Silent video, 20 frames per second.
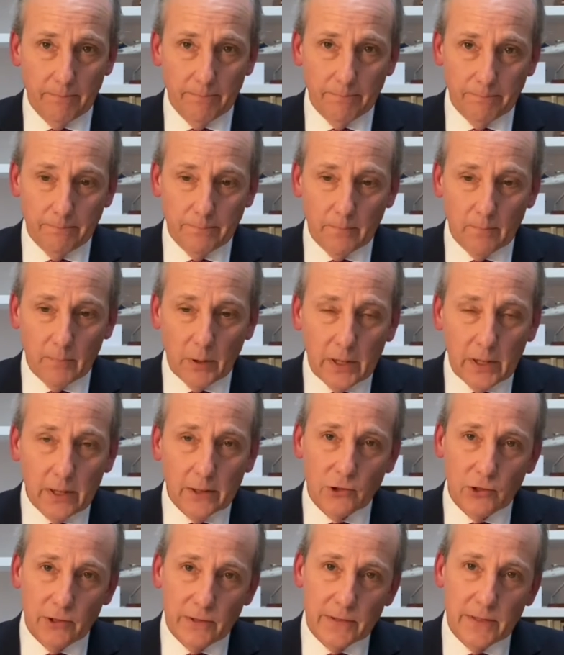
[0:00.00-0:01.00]

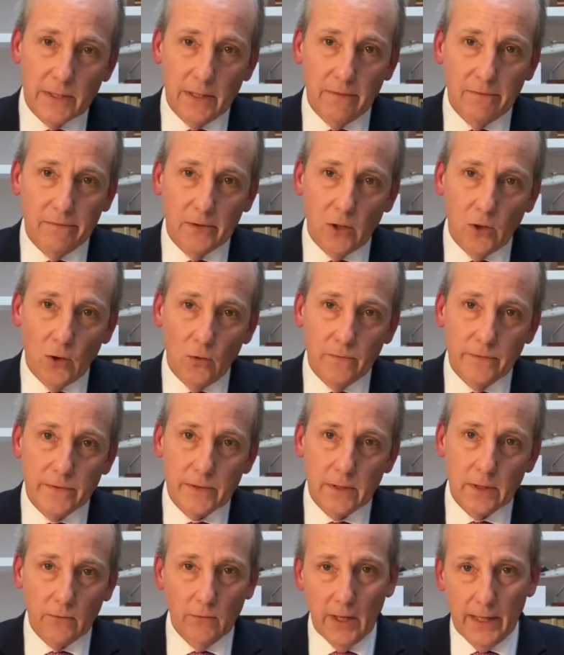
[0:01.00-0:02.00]
purchase involves a
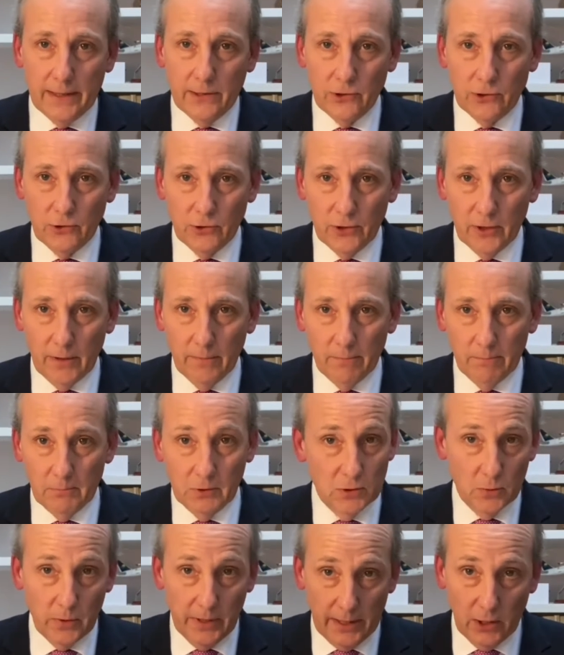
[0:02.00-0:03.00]
relationship
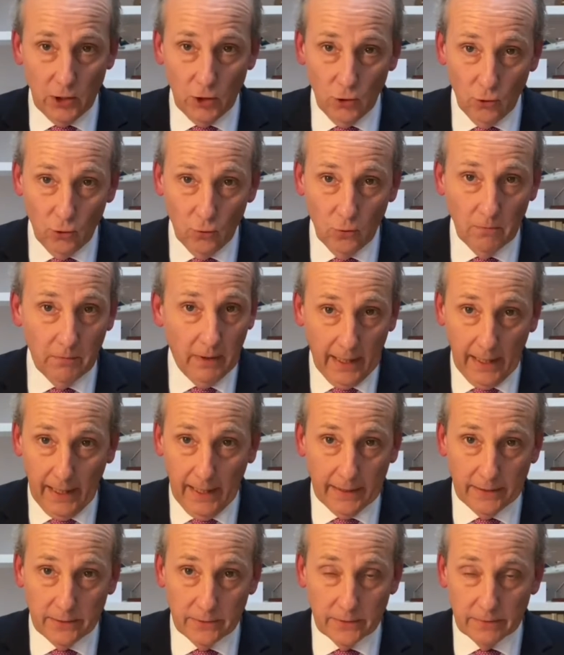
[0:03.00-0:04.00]
between you
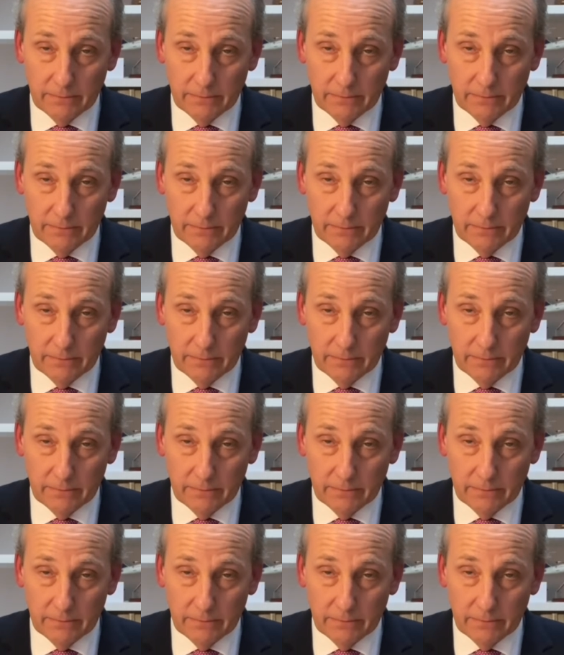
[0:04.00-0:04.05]
and